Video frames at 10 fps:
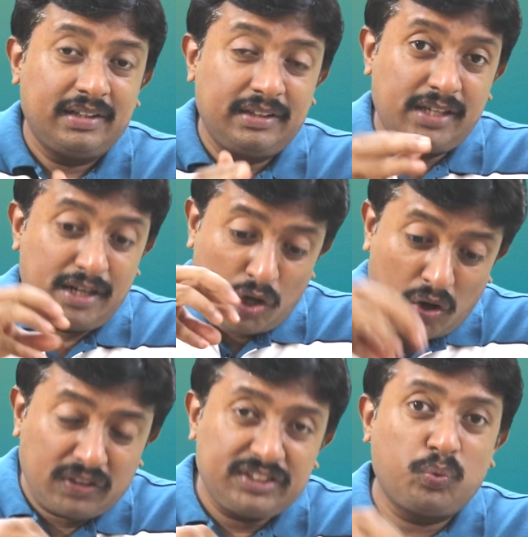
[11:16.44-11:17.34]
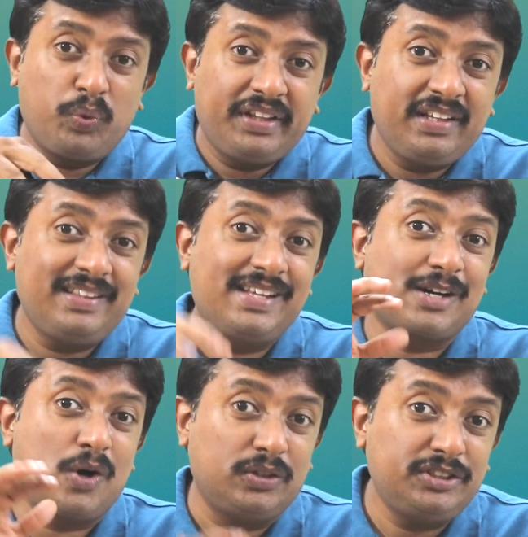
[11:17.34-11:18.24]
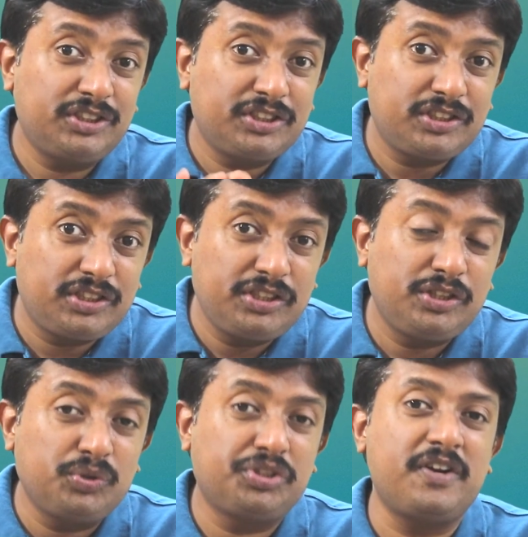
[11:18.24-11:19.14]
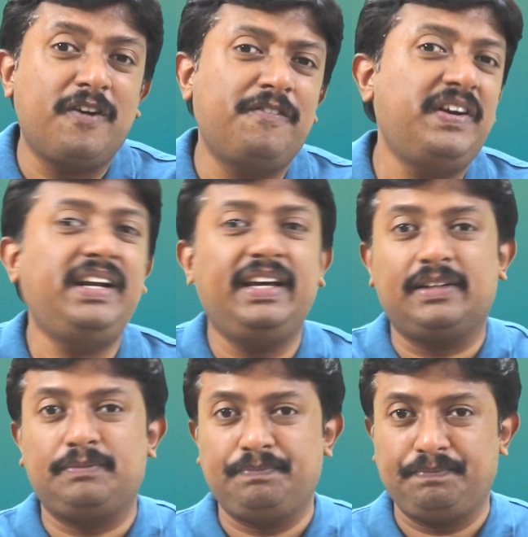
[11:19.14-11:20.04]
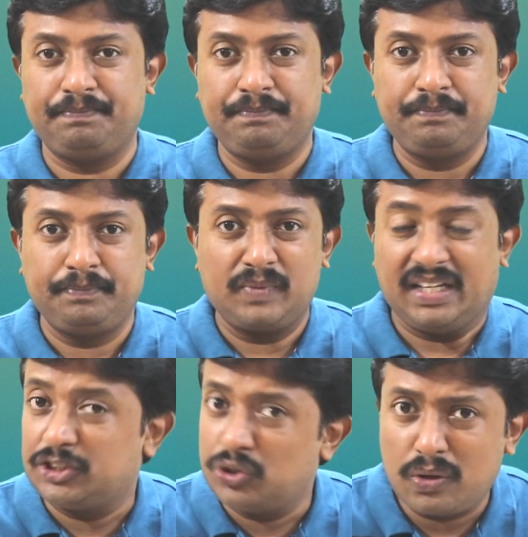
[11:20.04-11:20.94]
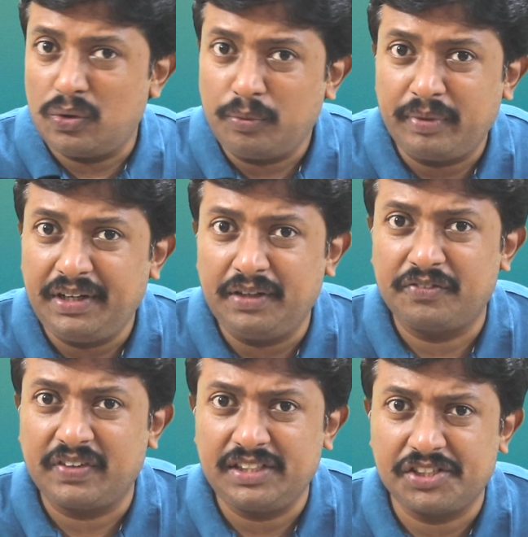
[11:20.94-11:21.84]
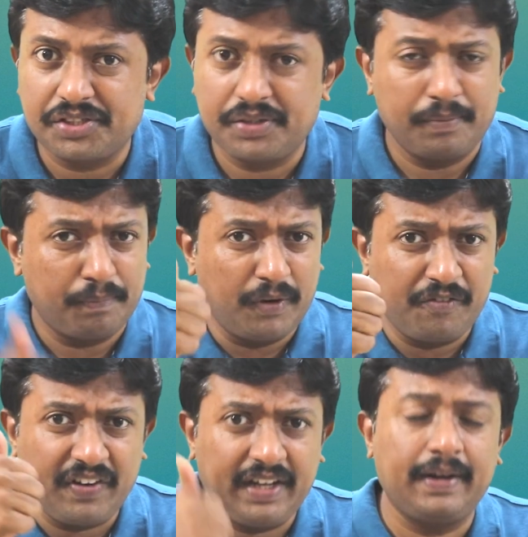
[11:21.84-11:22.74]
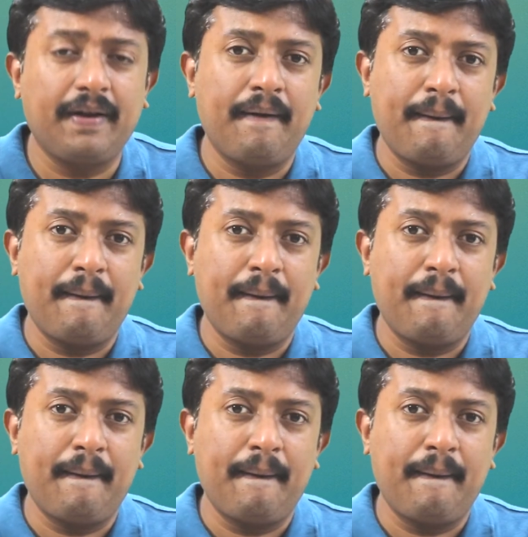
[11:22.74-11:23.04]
the laws within the Constitution of India. Yes or no, my dear friends? Perfect.